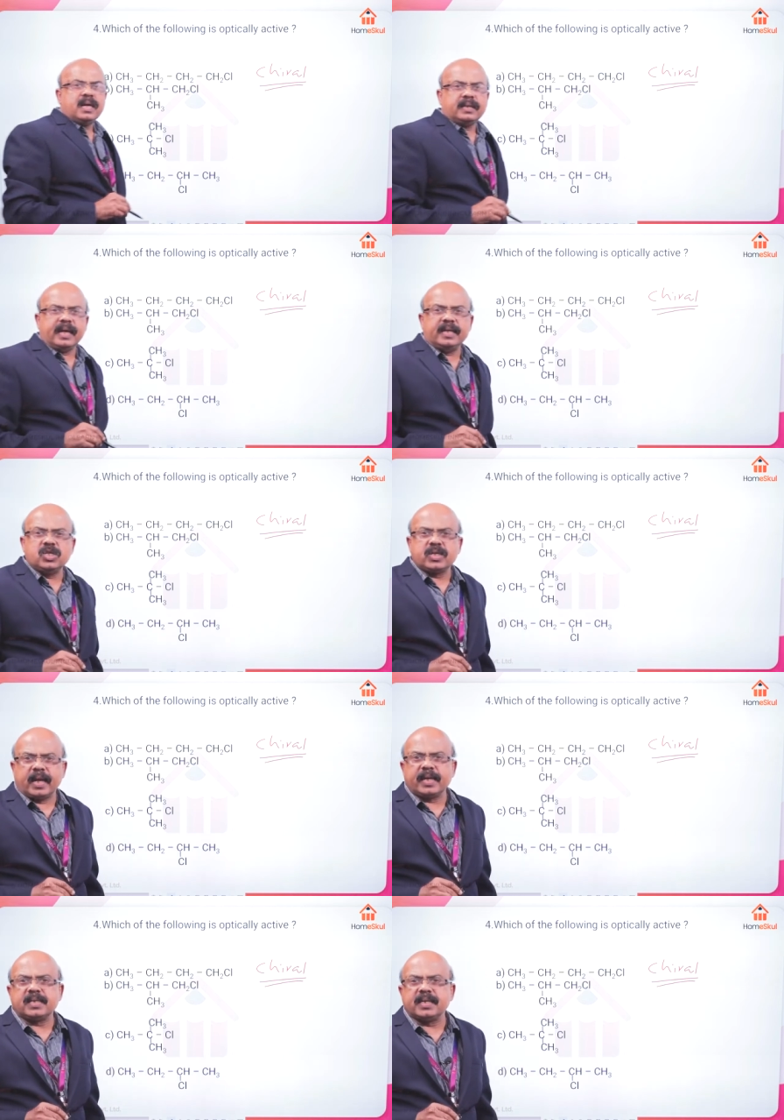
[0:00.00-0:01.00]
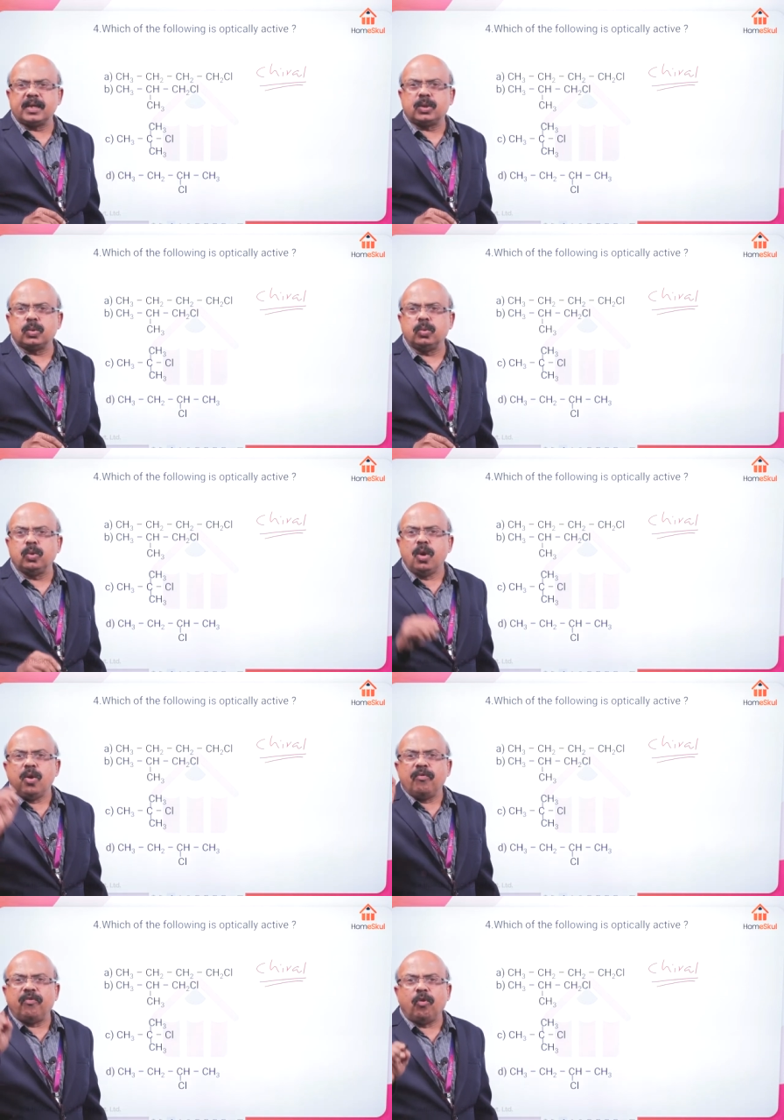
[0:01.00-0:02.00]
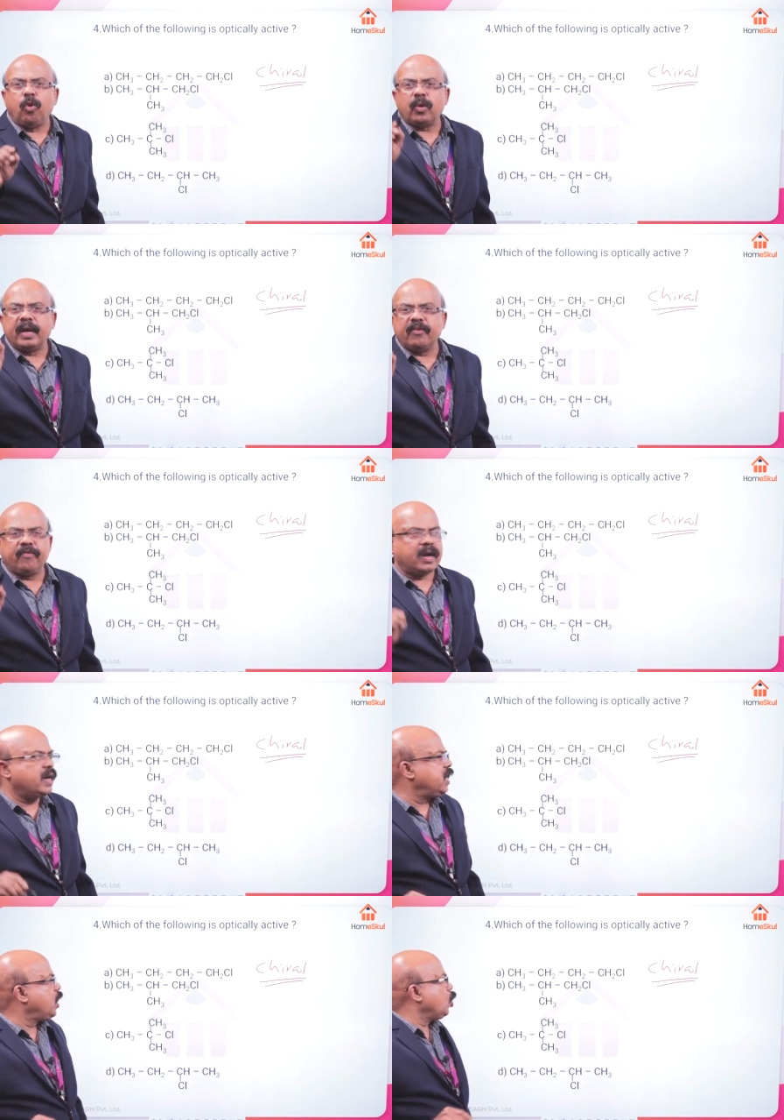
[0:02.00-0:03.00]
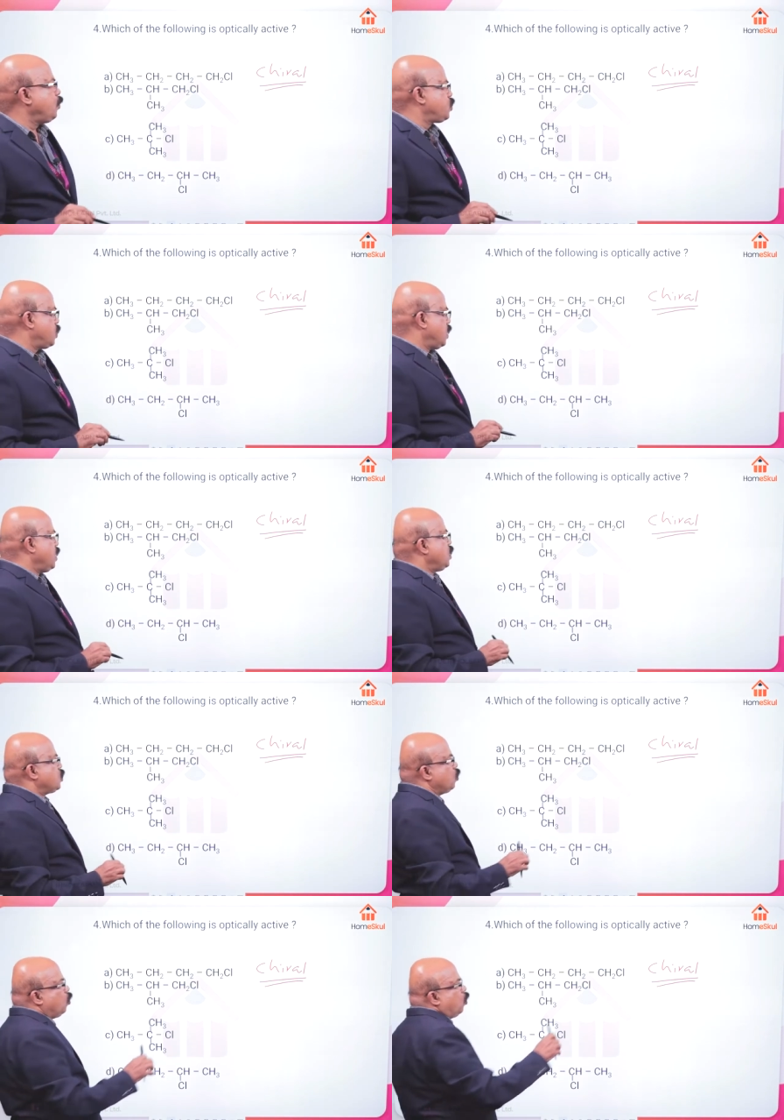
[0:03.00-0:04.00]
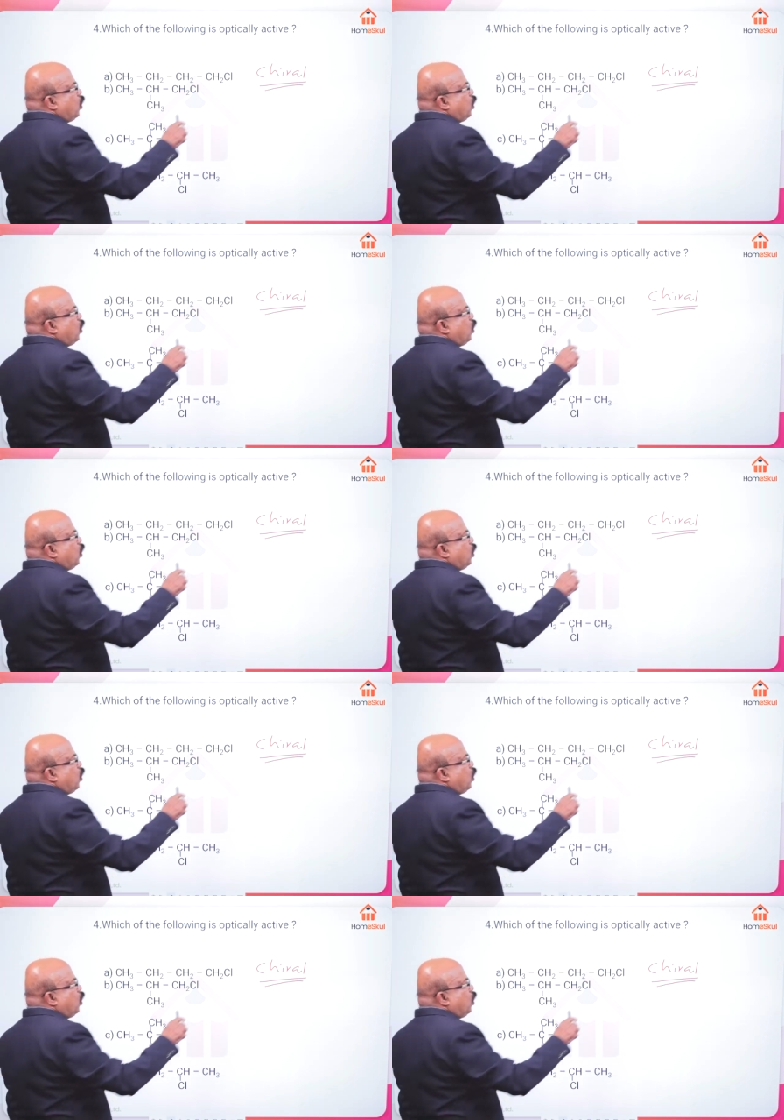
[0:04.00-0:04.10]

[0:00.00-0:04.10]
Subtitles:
that is connected to 4 different groups. So